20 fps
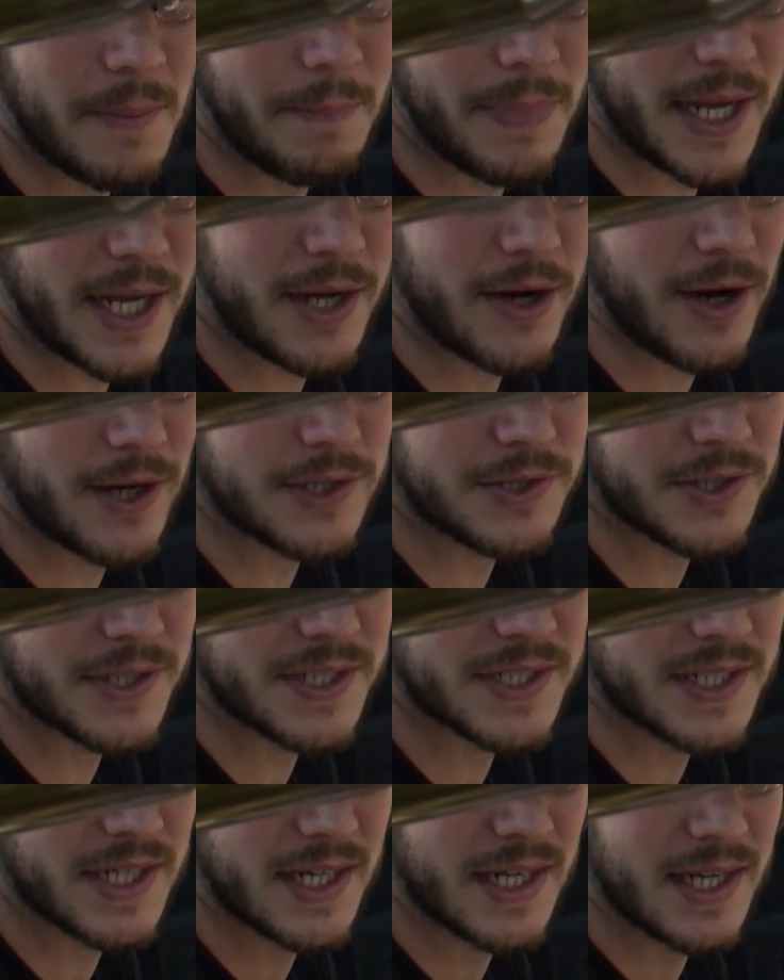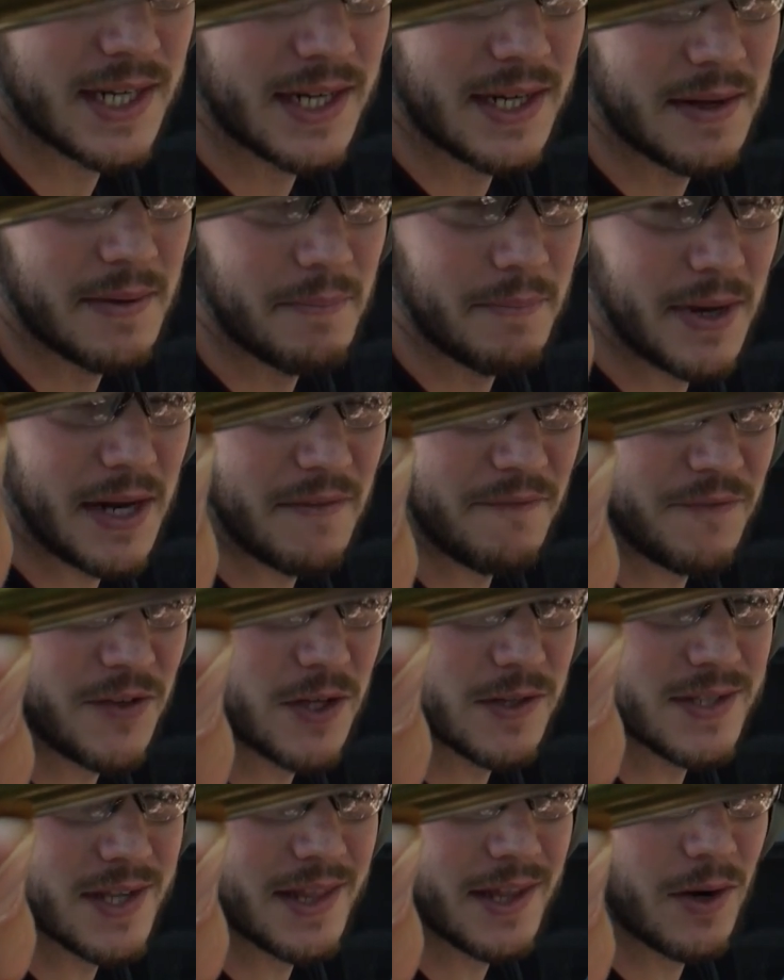a big cartridge, but it
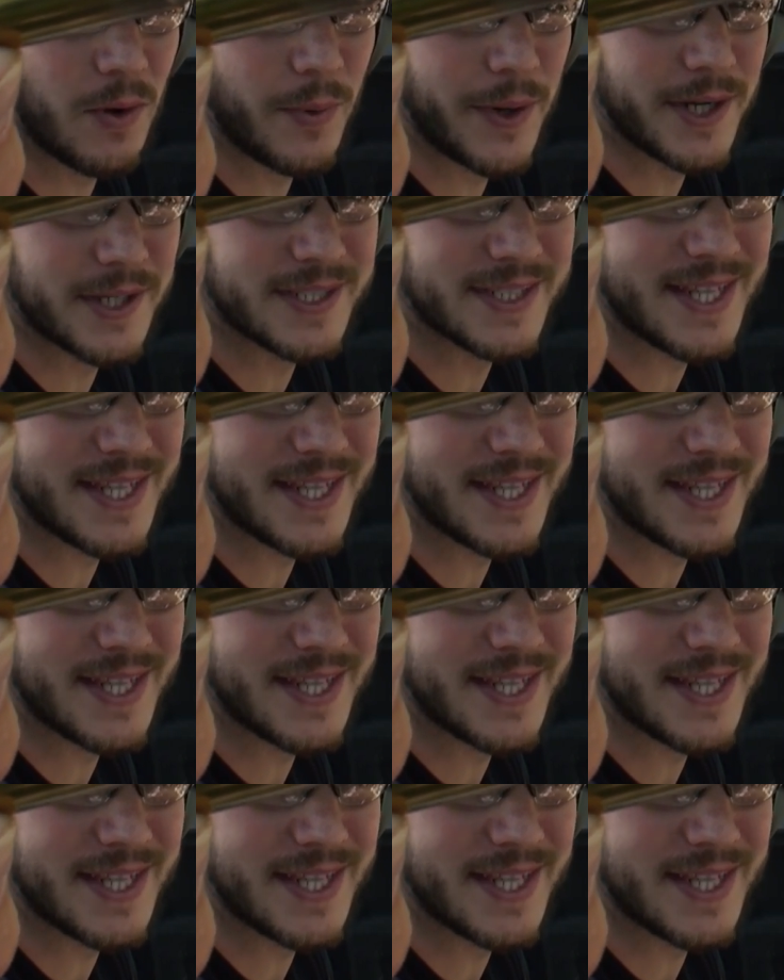feels a little weird